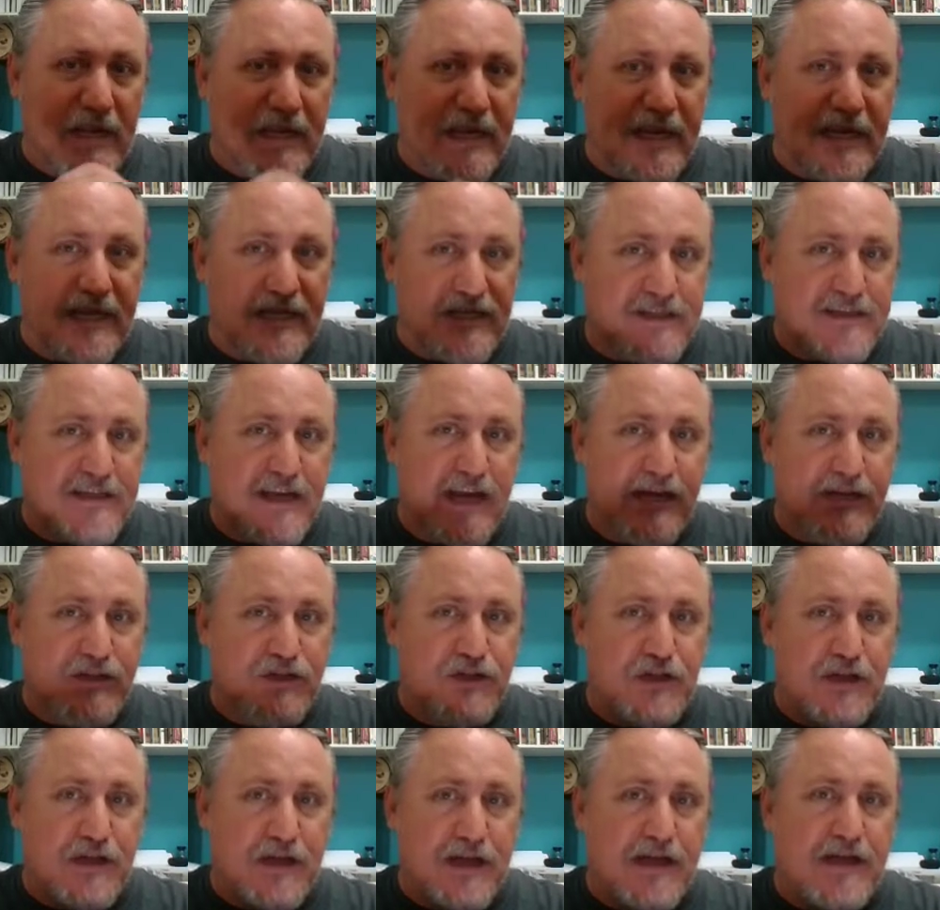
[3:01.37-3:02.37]
each
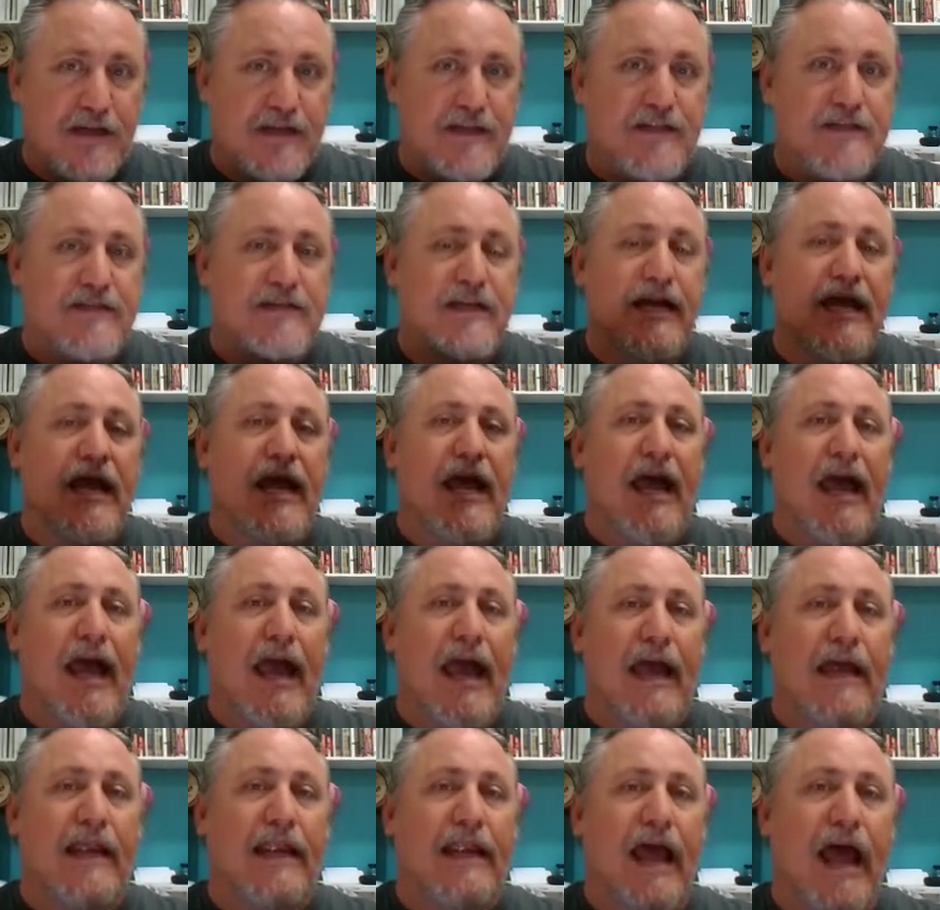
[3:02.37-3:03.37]
section is
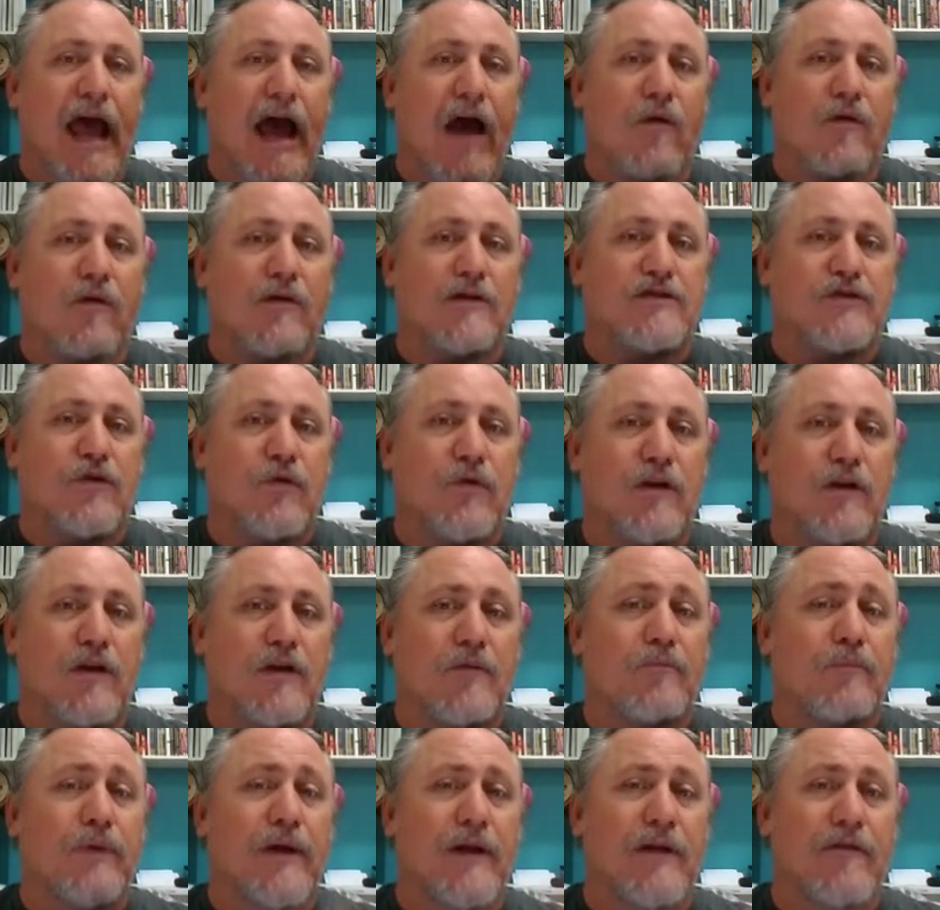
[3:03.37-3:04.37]
and how it's going to
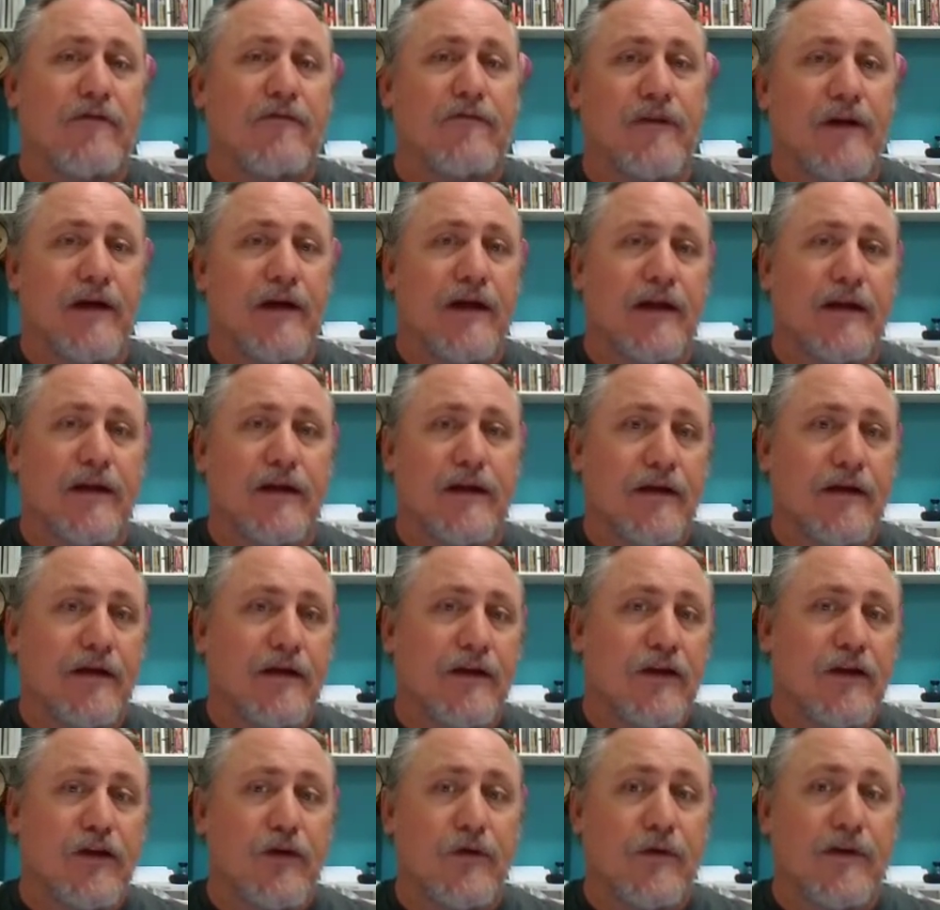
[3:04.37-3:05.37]
benefit
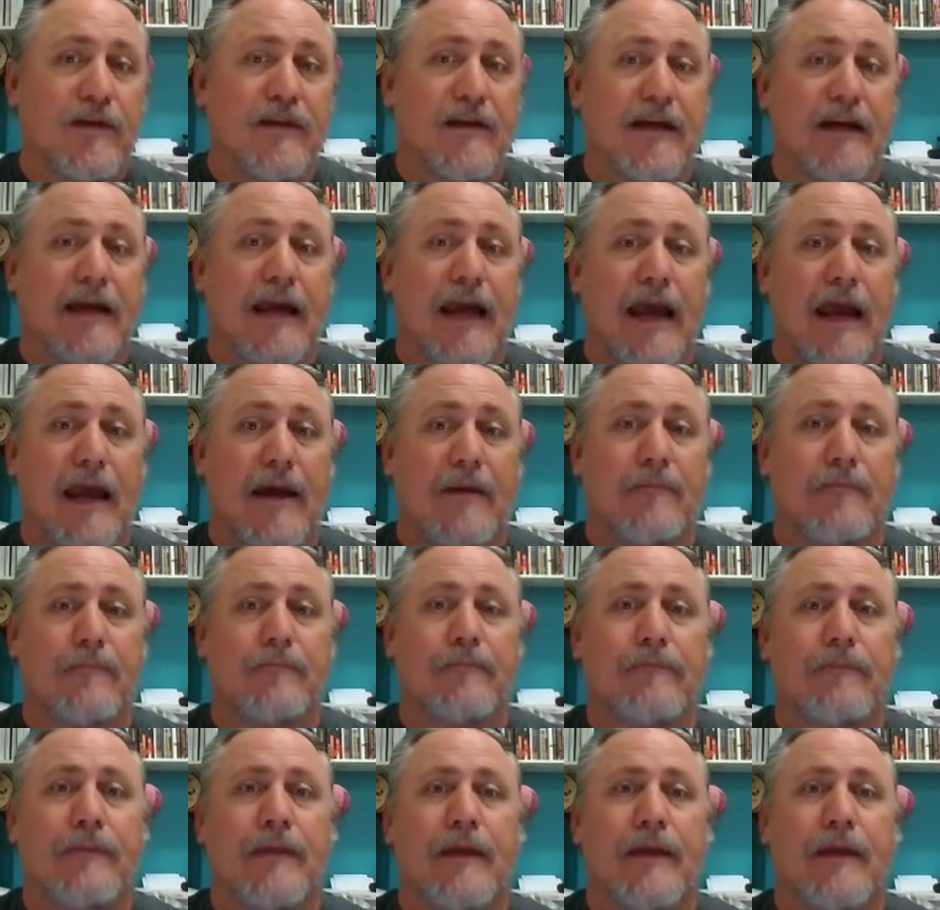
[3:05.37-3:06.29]
you in the game.